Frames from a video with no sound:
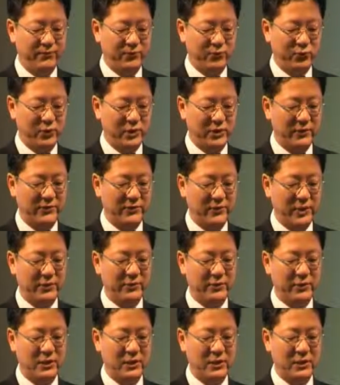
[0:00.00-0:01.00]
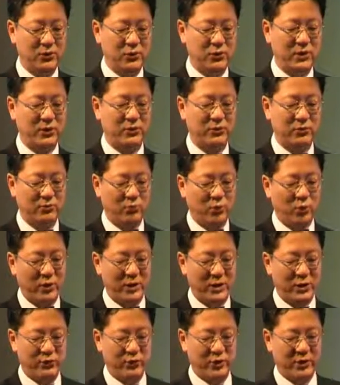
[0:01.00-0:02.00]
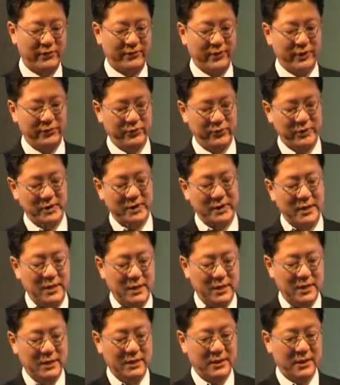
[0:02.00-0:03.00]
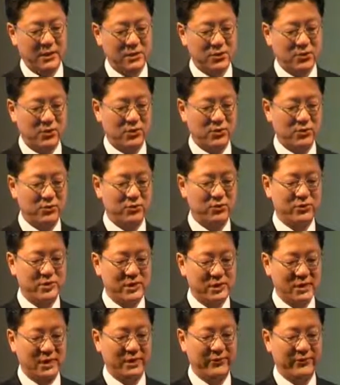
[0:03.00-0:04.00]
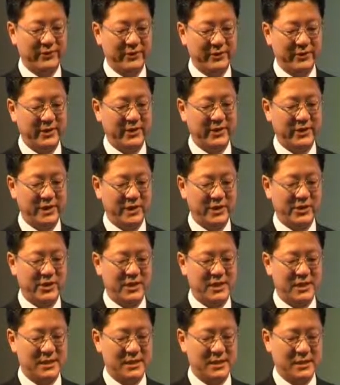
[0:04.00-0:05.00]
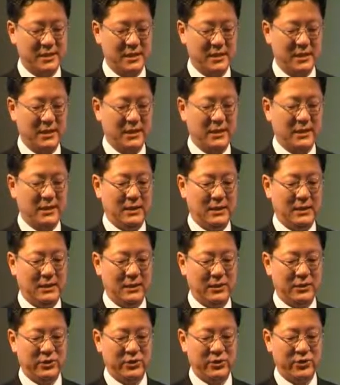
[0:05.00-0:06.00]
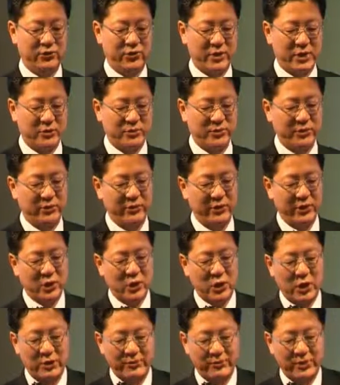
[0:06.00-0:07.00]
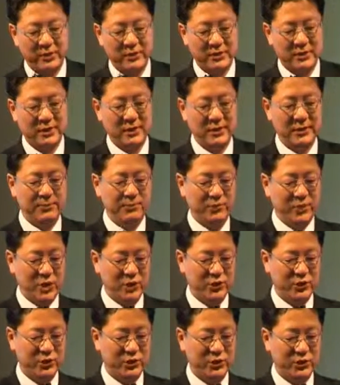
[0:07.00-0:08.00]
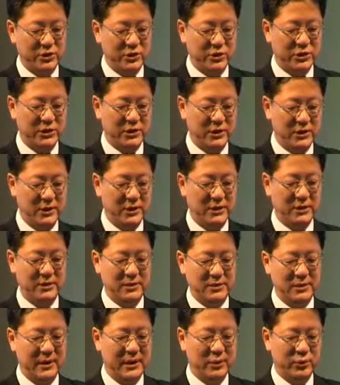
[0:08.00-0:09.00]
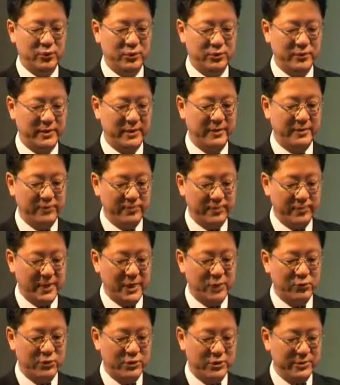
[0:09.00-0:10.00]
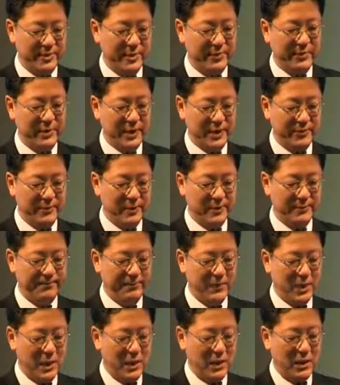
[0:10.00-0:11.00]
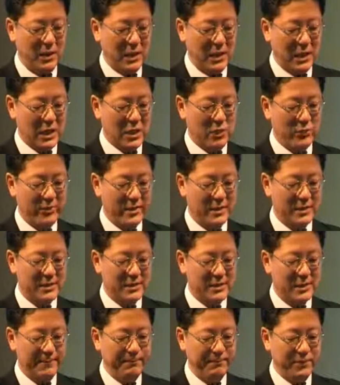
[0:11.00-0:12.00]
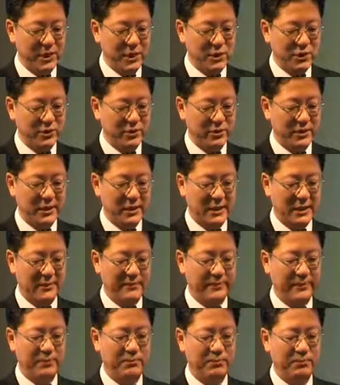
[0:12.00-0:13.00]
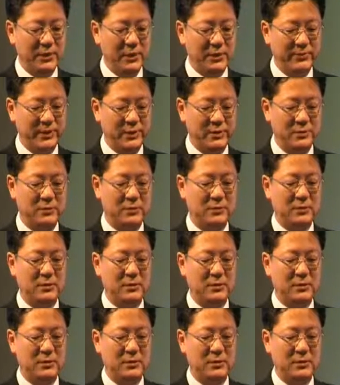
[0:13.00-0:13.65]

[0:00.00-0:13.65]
25 unit or more than 25 unit, there's also significantly decreased the transfusion requirement in patient in eculizumab therapy. However, some patients have a minimal